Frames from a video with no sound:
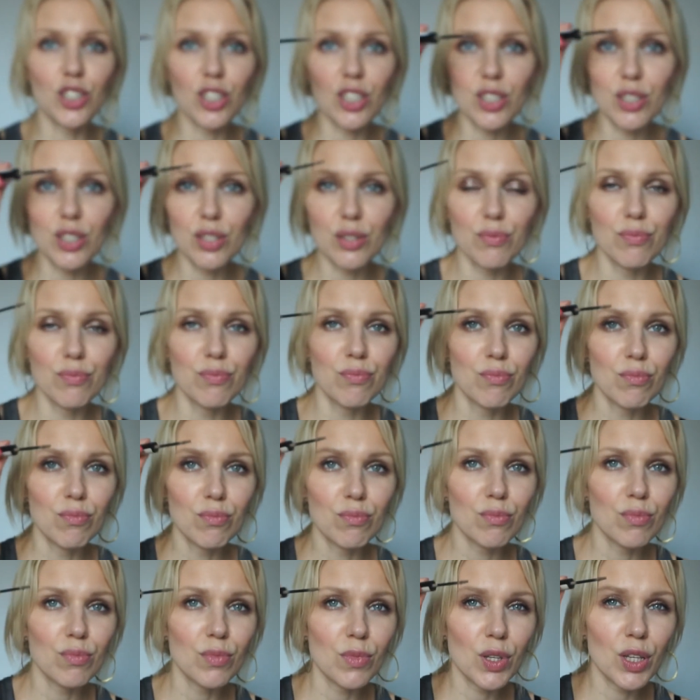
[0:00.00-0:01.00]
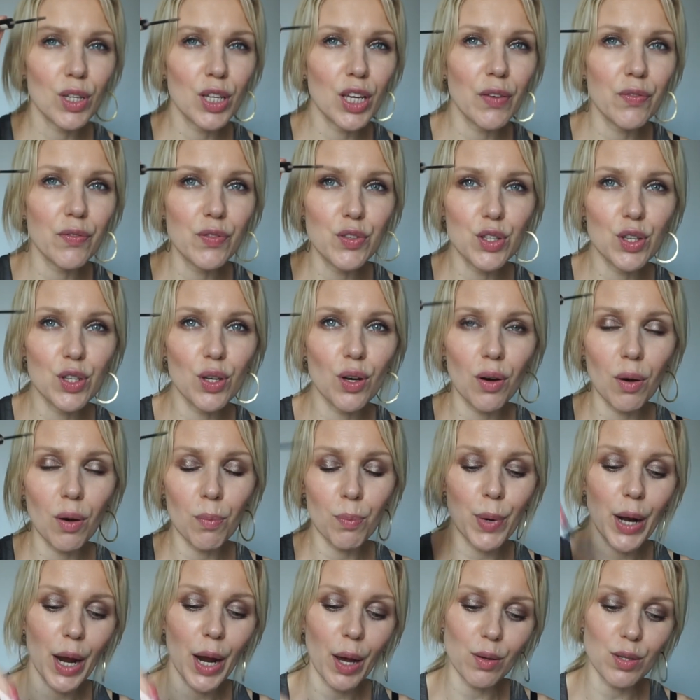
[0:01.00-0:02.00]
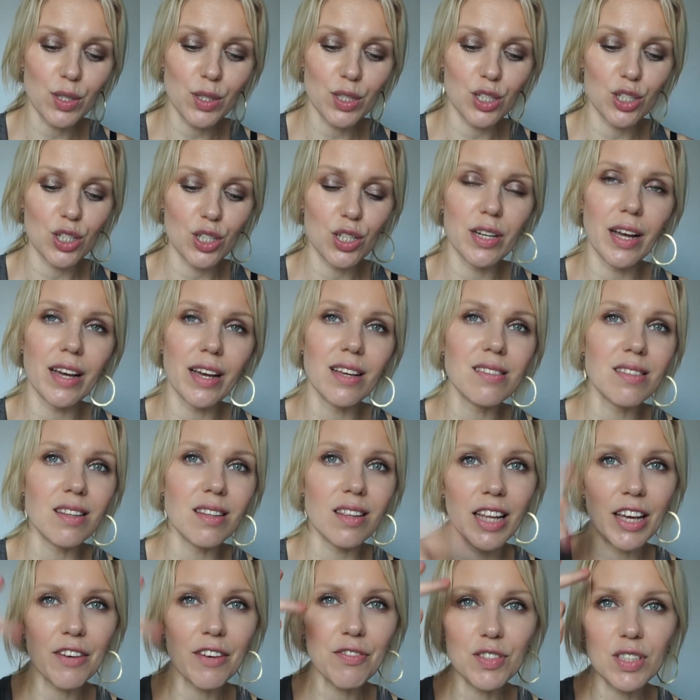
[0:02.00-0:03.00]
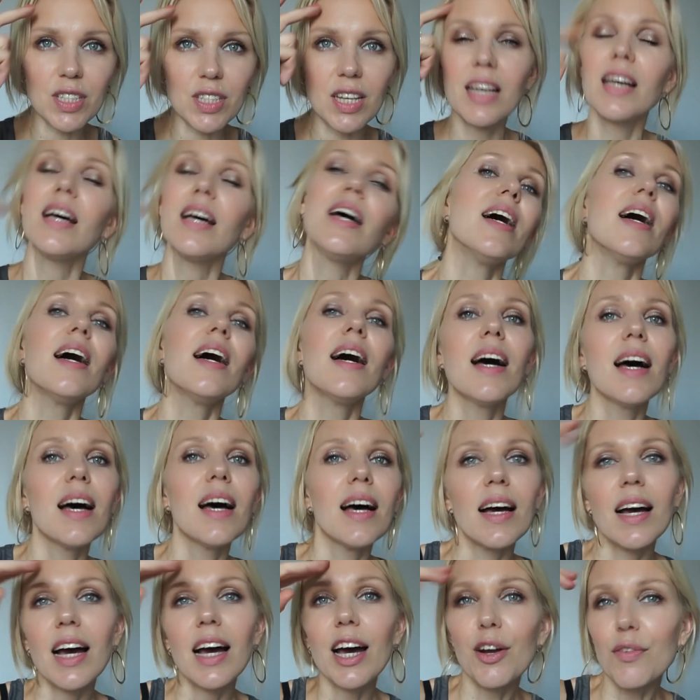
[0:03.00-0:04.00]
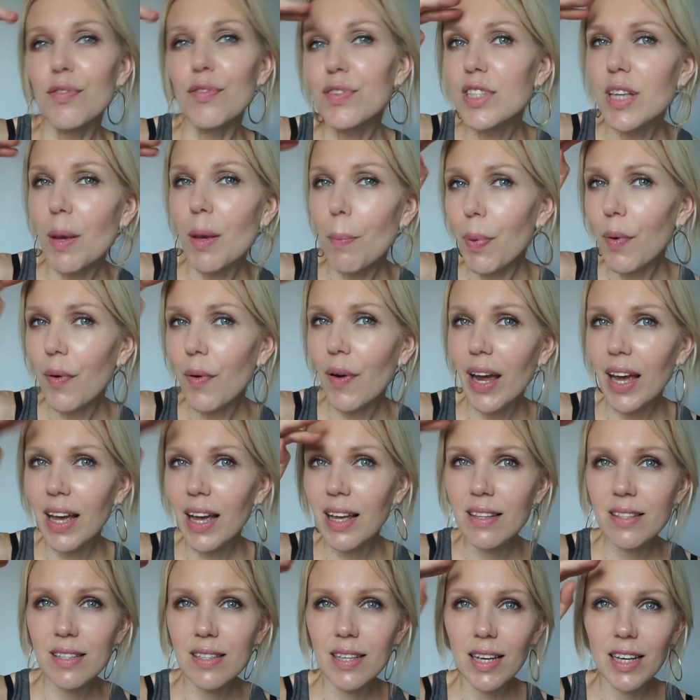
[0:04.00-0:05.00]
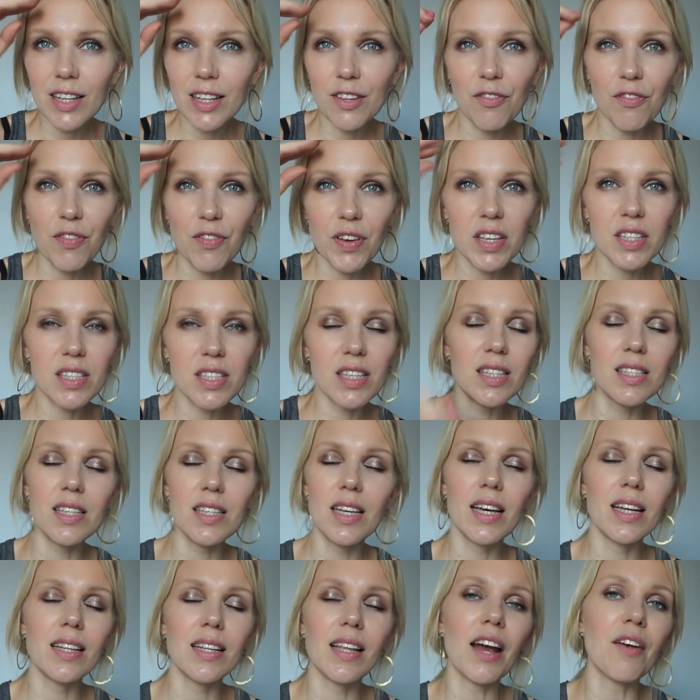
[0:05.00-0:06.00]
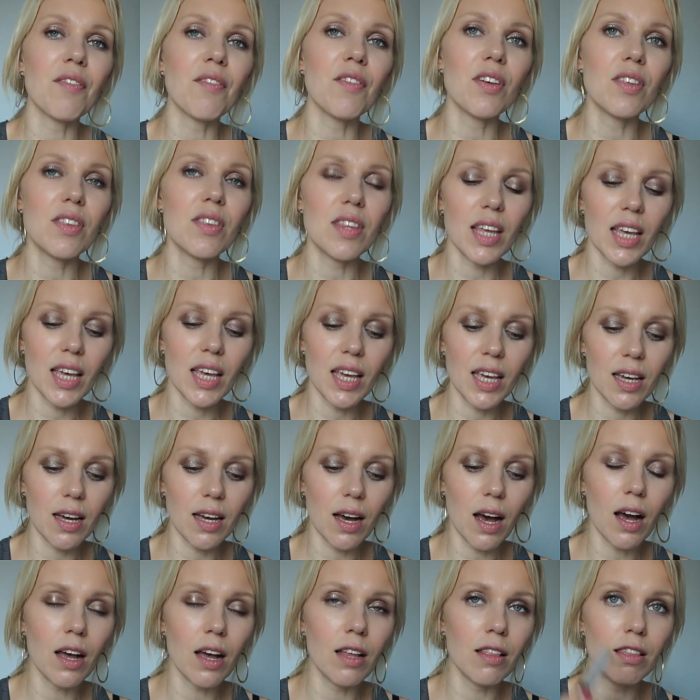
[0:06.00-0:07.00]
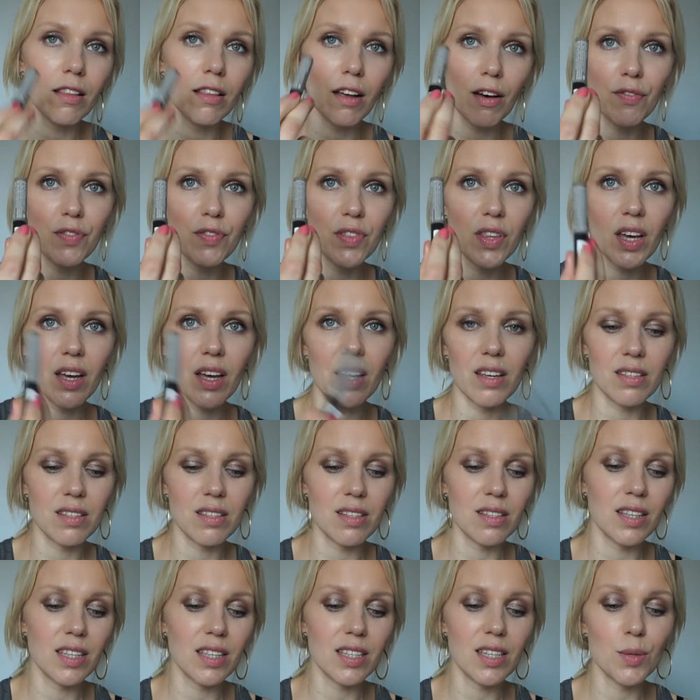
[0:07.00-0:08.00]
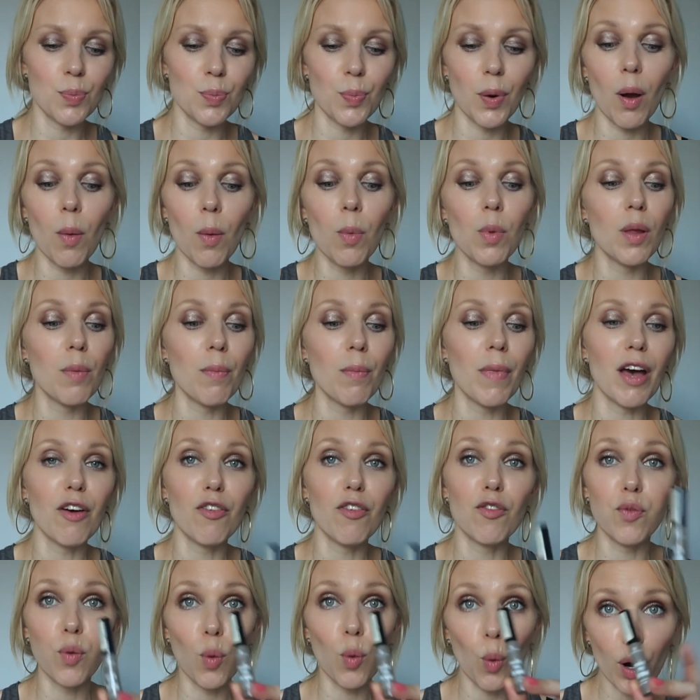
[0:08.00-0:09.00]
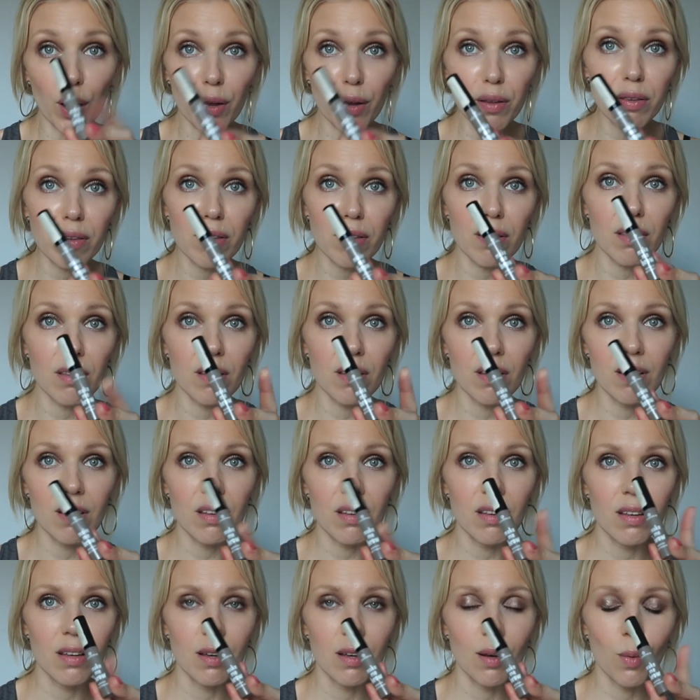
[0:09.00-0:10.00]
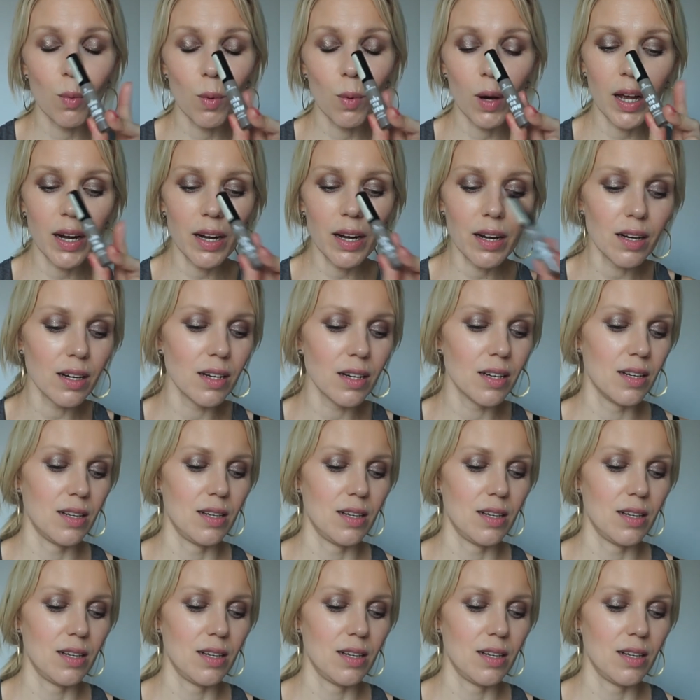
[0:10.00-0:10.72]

just gives your brows such a nice lift. Kind of separates it, fixes it, everything. I love this. This is probably my fourth one.